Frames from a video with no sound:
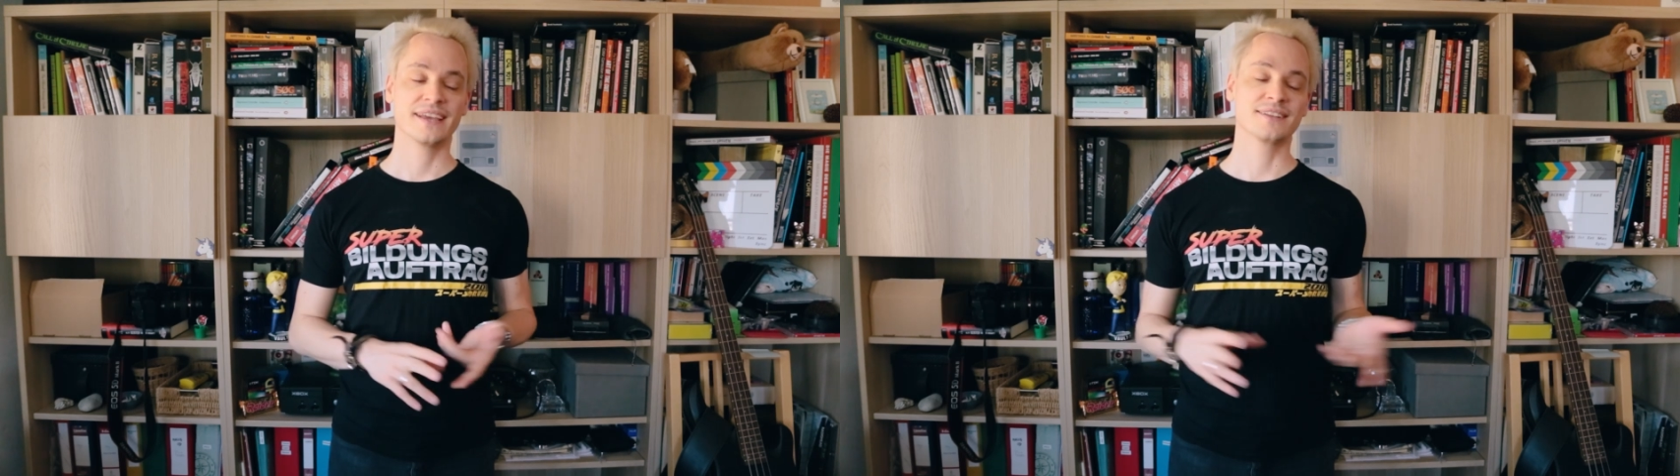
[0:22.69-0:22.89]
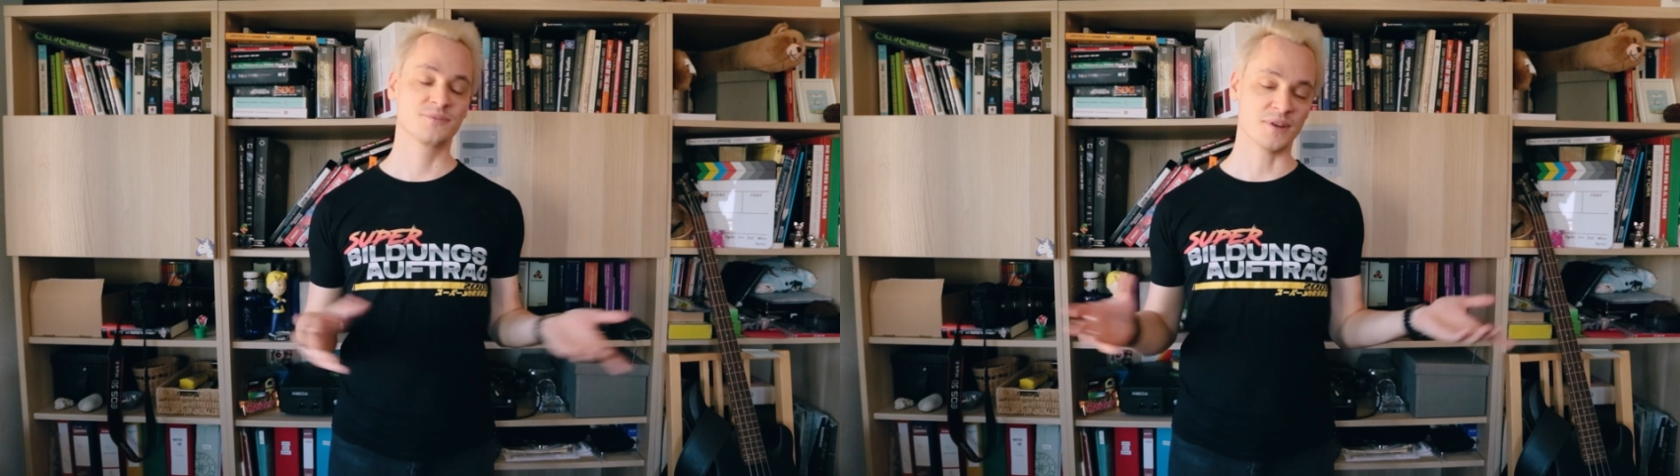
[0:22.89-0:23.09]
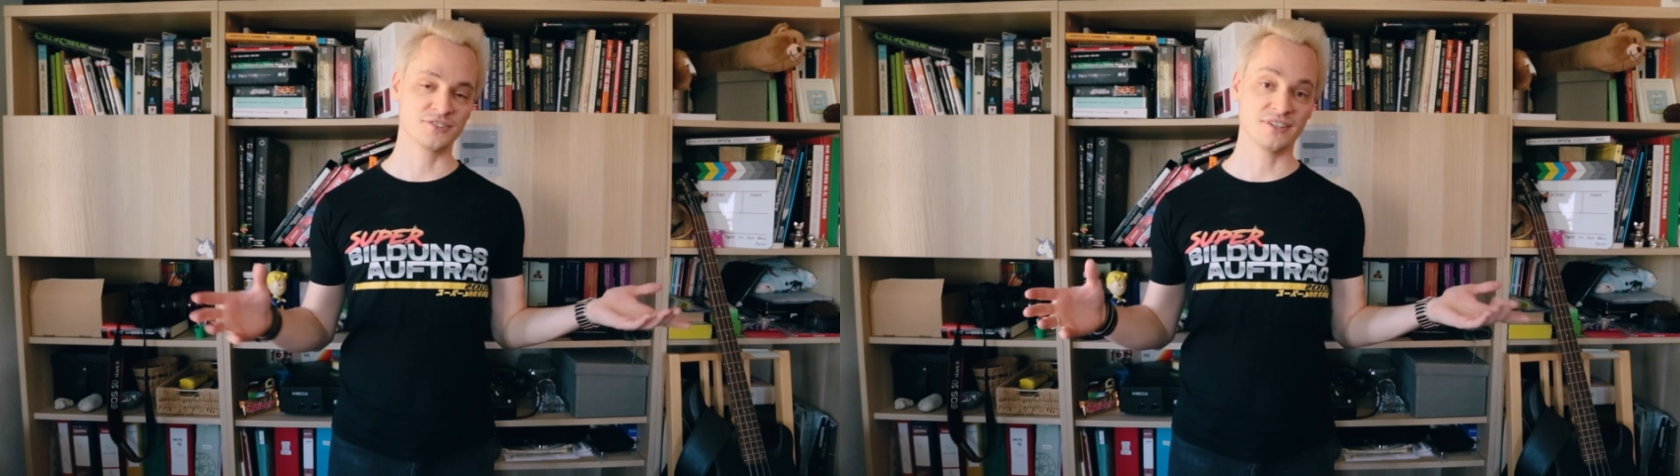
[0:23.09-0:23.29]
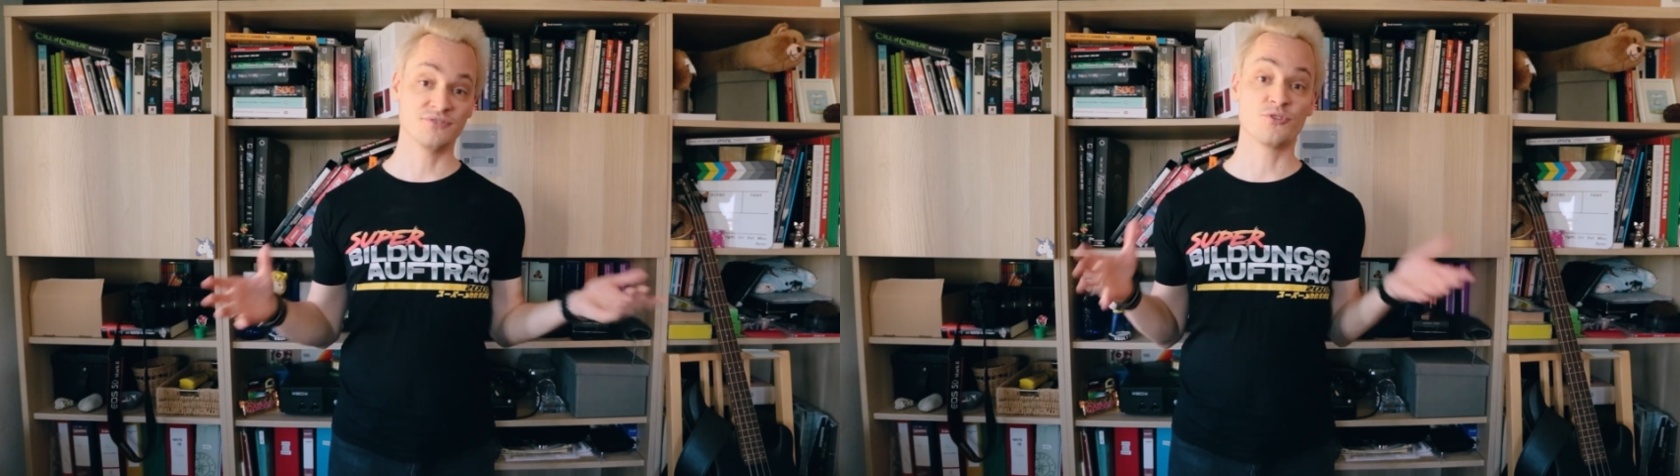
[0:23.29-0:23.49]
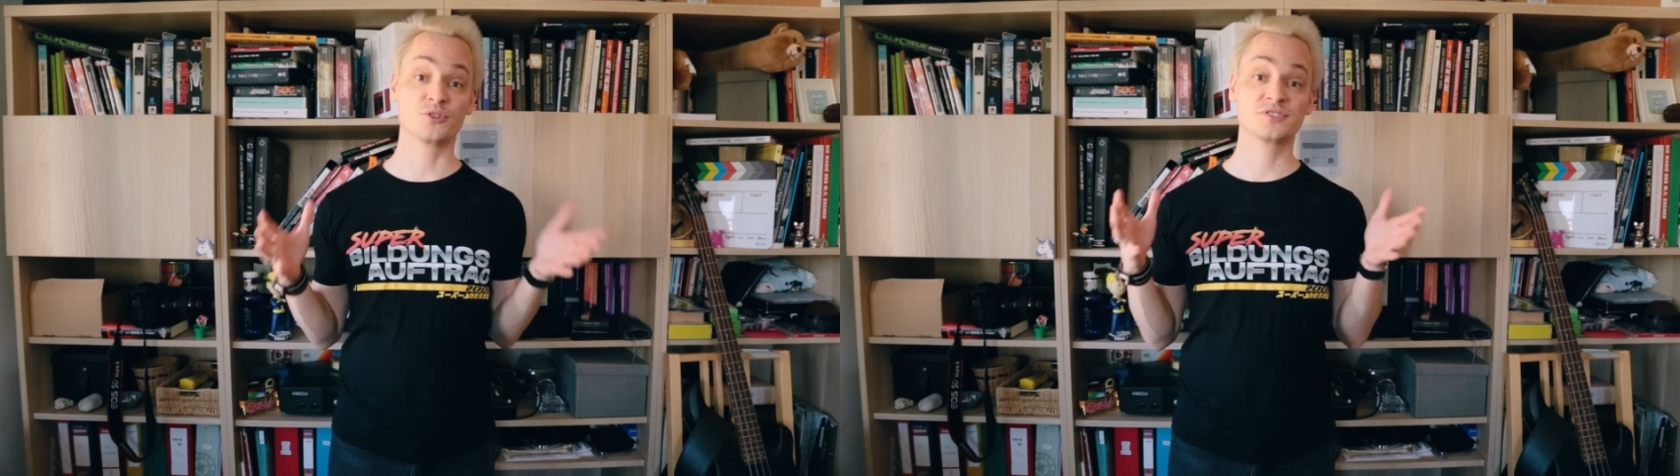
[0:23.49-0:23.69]
and especially
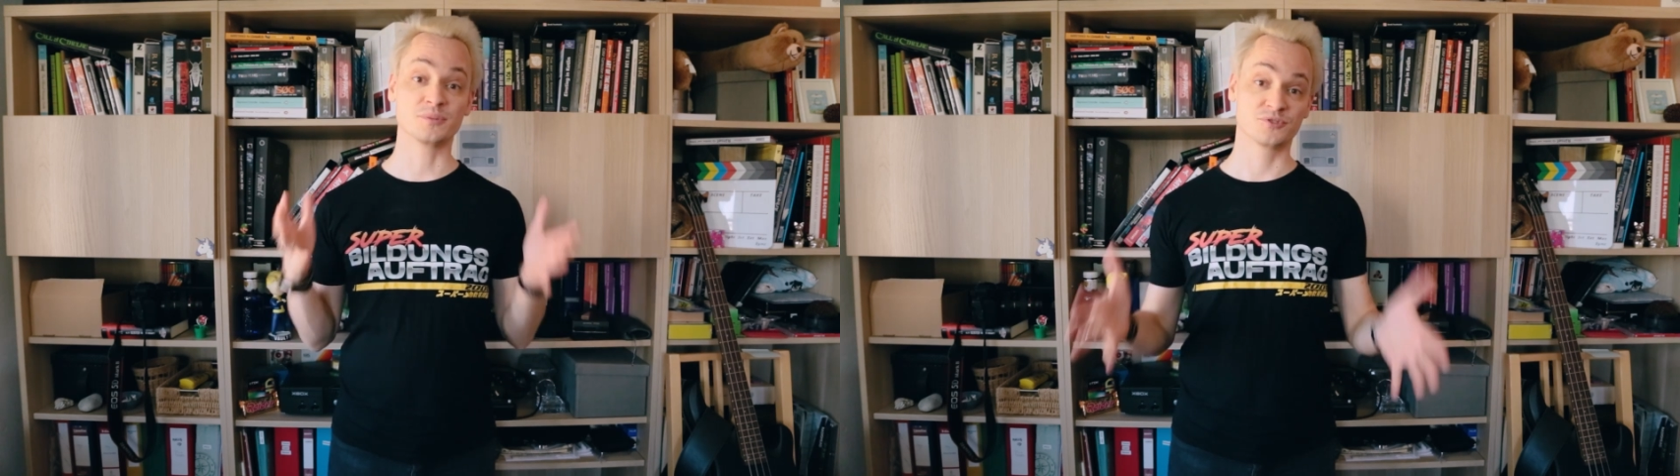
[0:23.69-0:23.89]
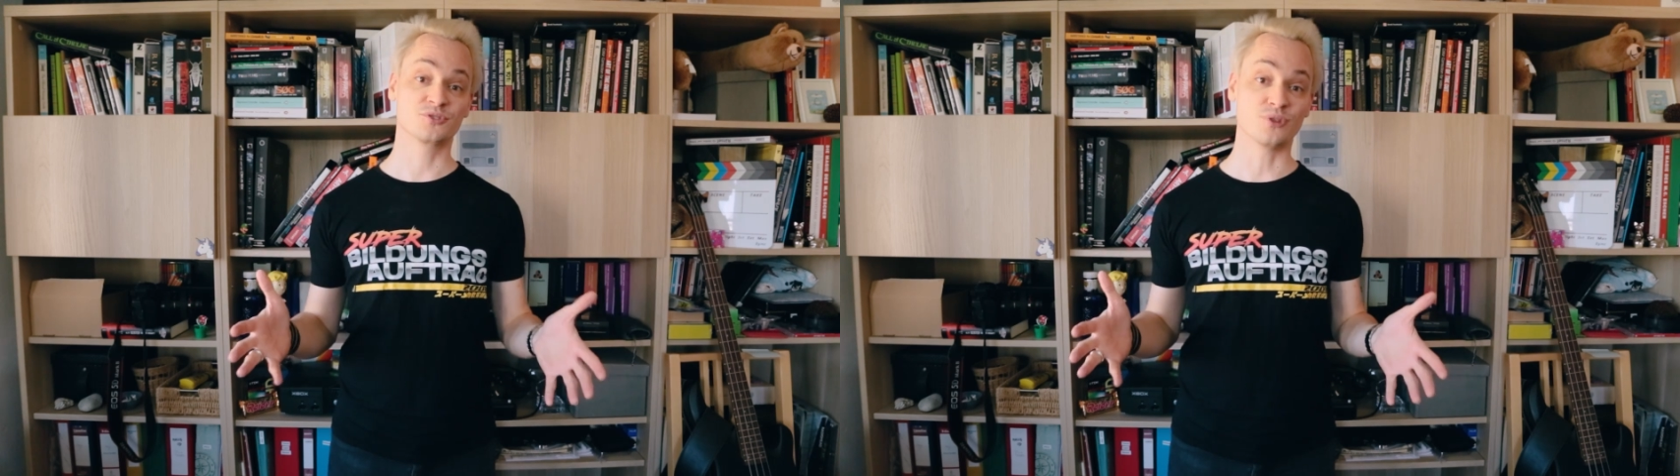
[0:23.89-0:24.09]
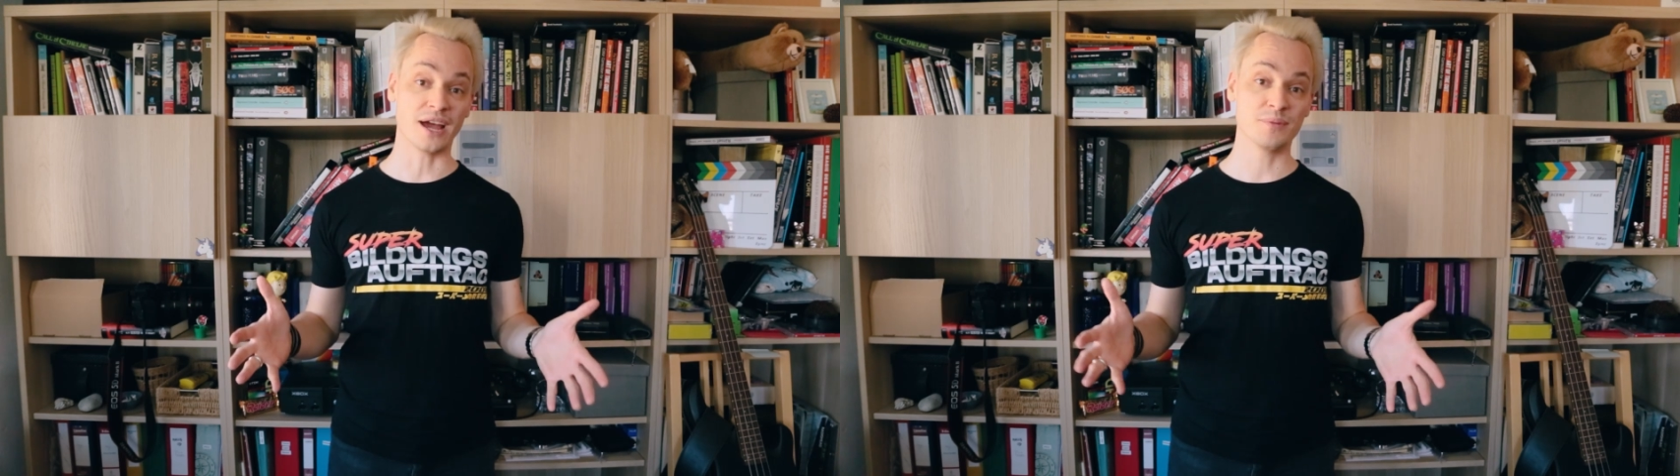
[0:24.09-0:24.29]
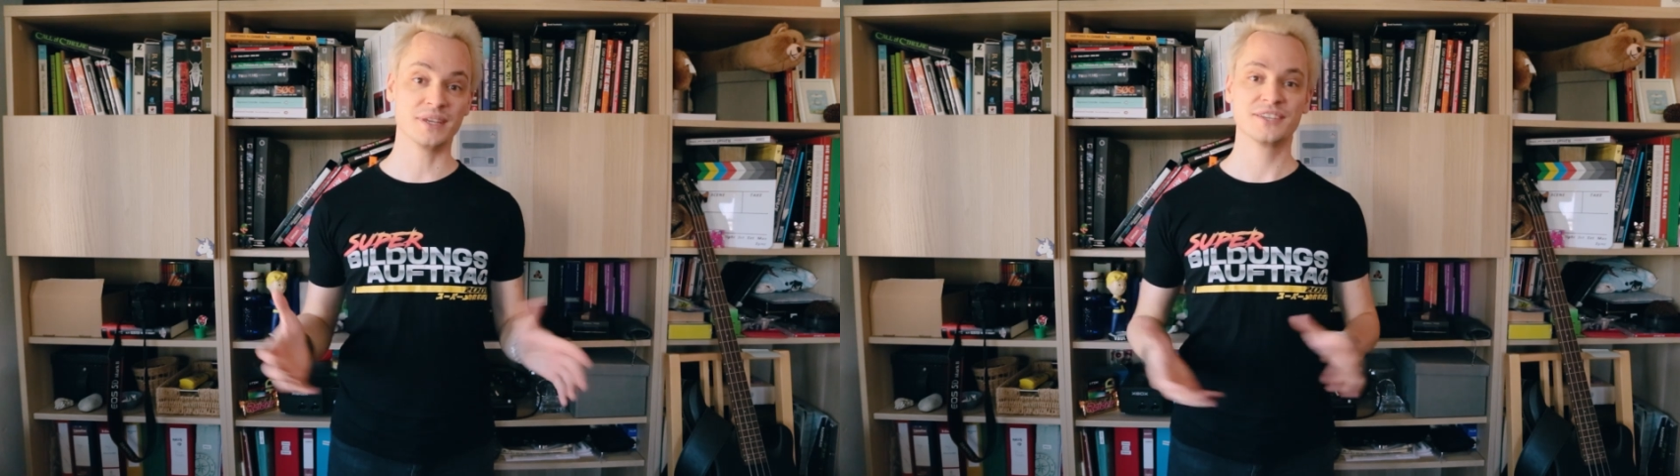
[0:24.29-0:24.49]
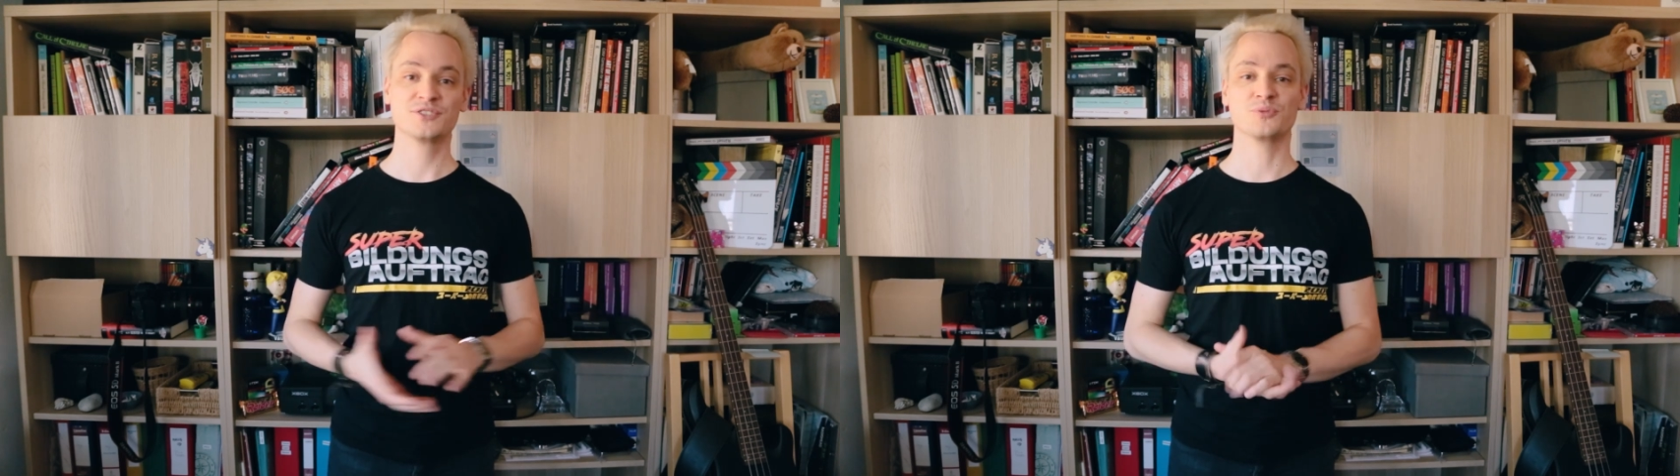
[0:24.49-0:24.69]
for subscribing